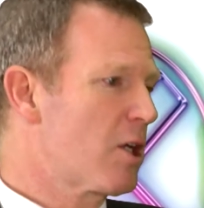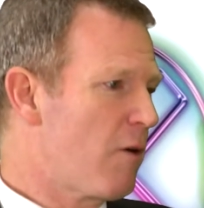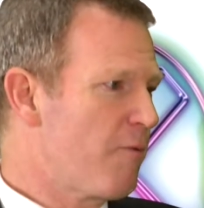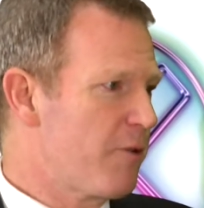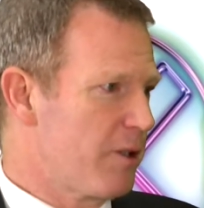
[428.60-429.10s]

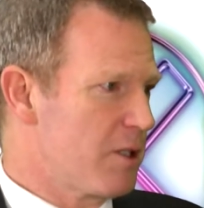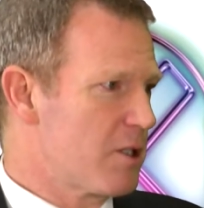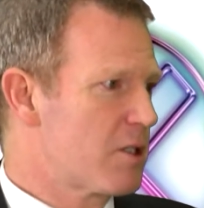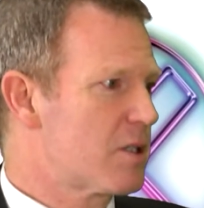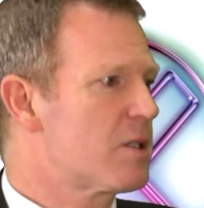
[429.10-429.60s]

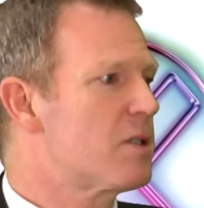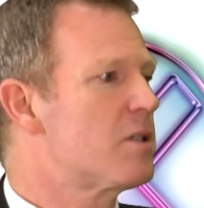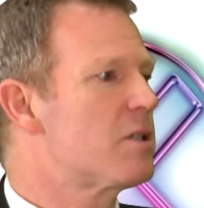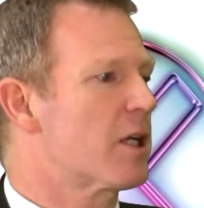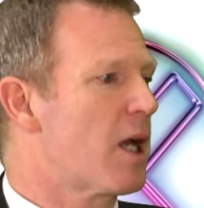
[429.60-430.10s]
confidence
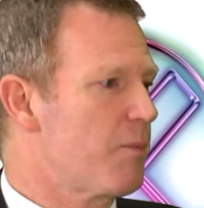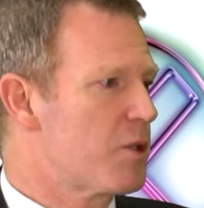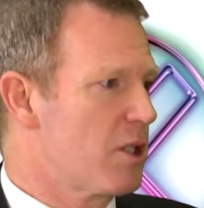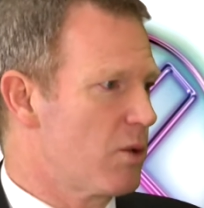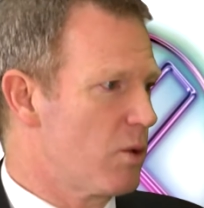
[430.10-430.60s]
to come
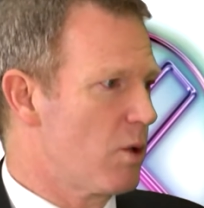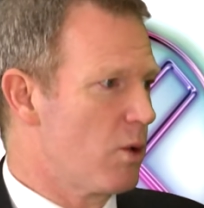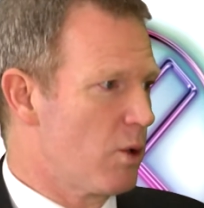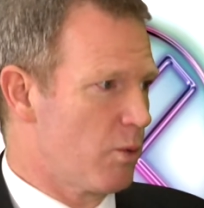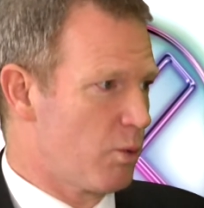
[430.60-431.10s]
to you or,
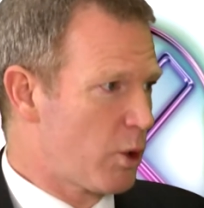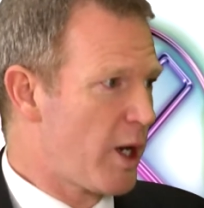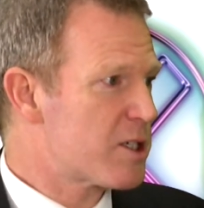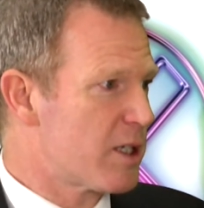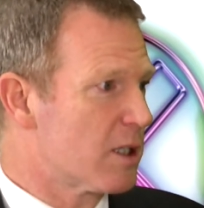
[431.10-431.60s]
or
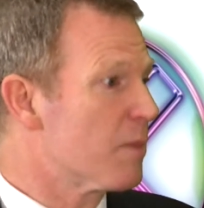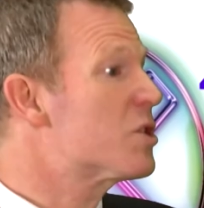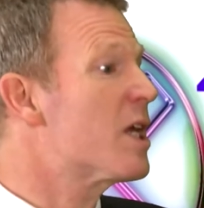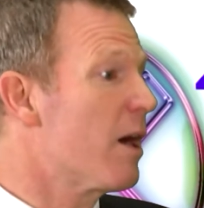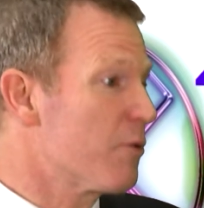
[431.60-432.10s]
questioning
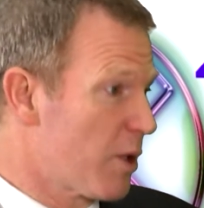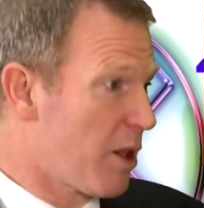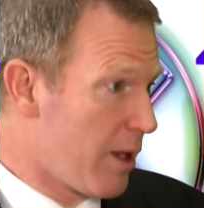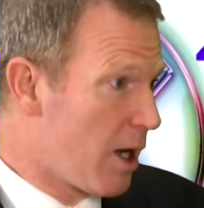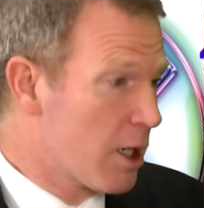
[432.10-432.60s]
themselves
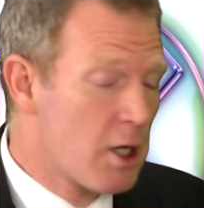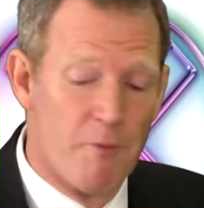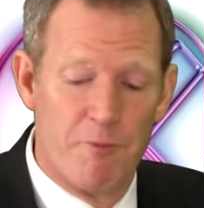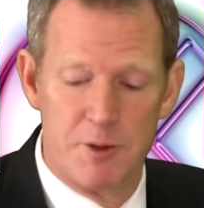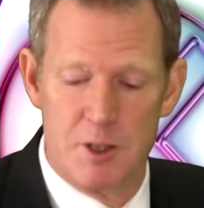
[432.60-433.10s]
whether they are
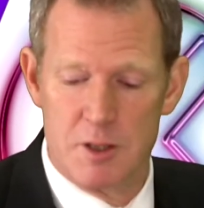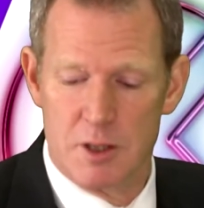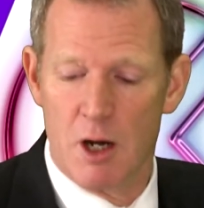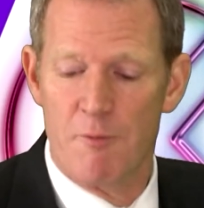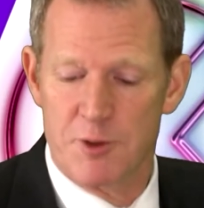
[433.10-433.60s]

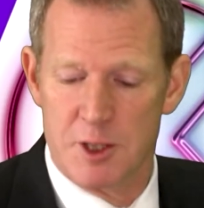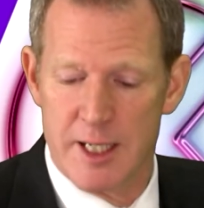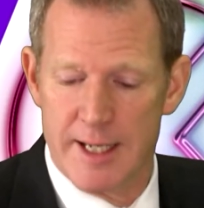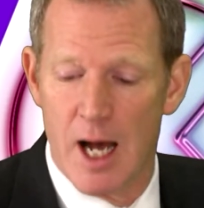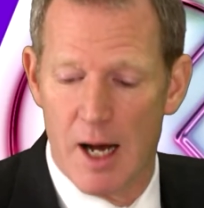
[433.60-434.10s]
confident, confident
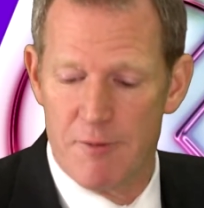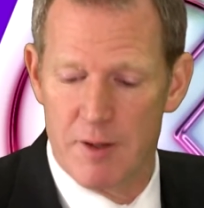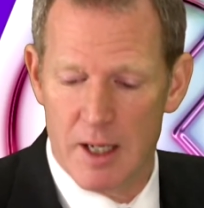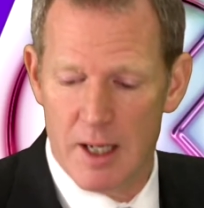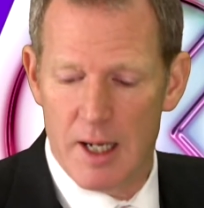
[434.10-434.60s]
enough.
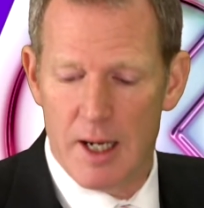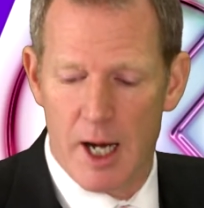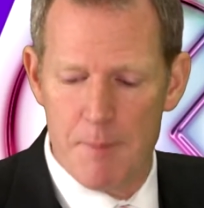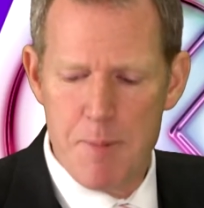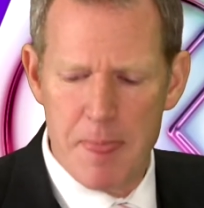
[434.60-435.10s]

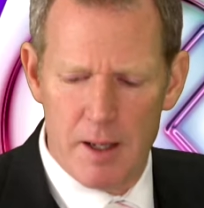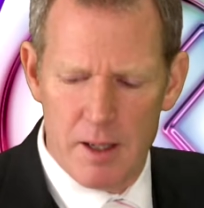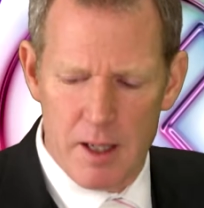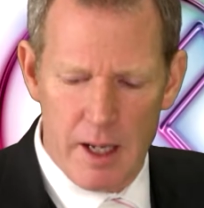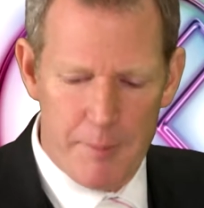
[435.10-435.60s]
Um,
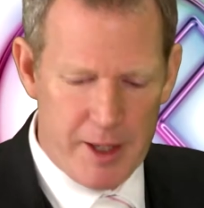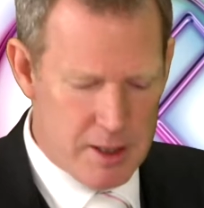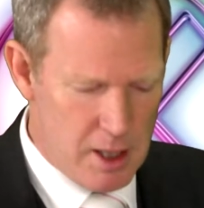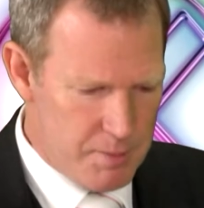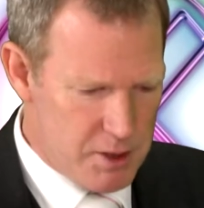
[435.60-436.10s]
I mean, in
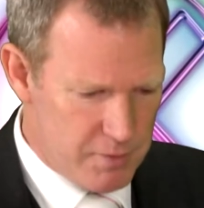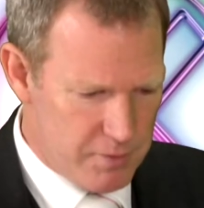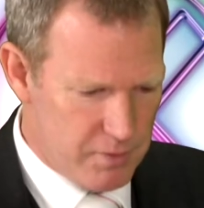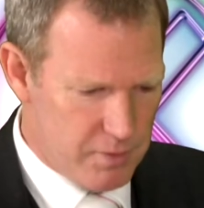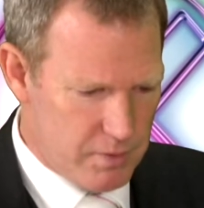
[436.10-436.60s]
terms
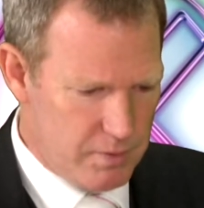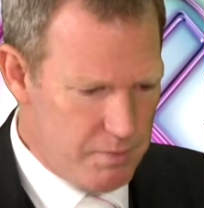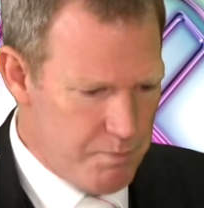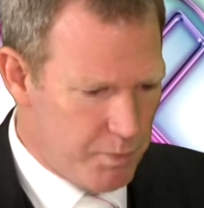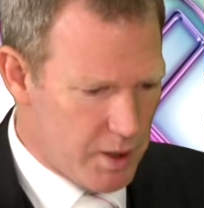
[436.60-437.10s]
of
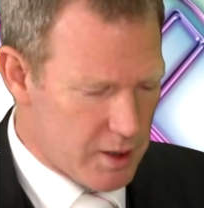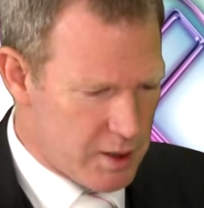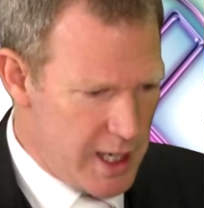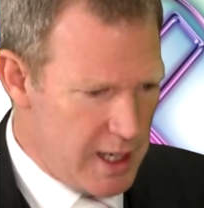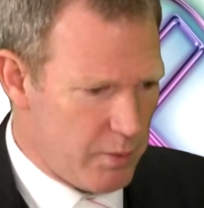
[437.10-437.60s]

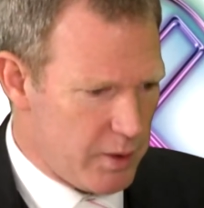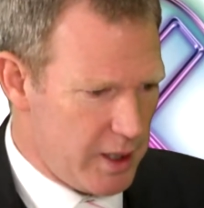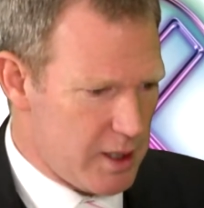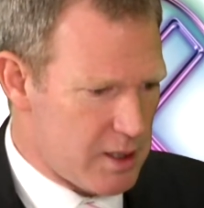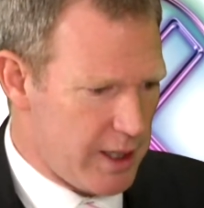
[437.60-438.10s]
dealing with
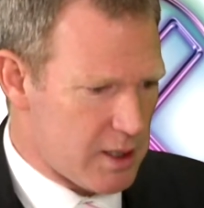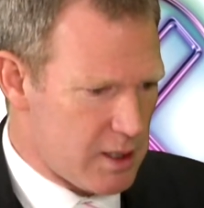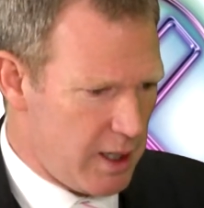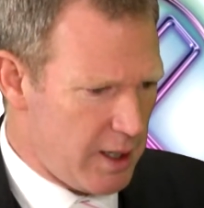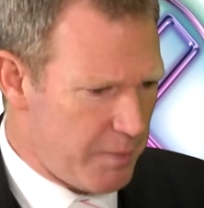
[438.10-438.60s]
these
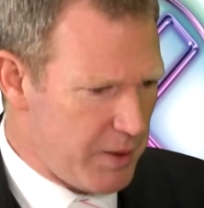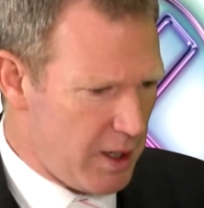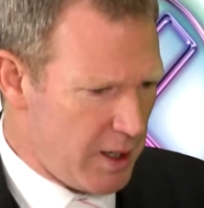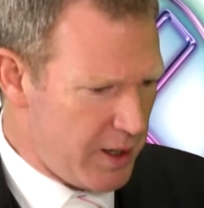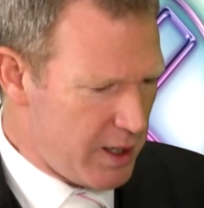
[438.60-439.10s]
things, I, I mean,
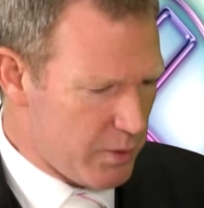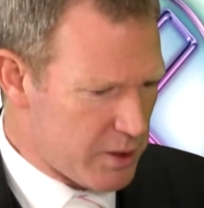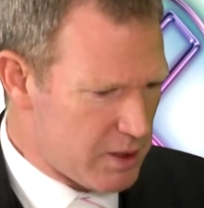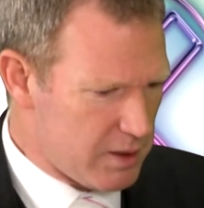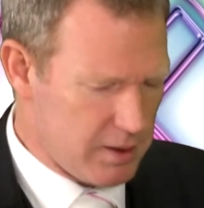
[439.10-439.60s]
I think it was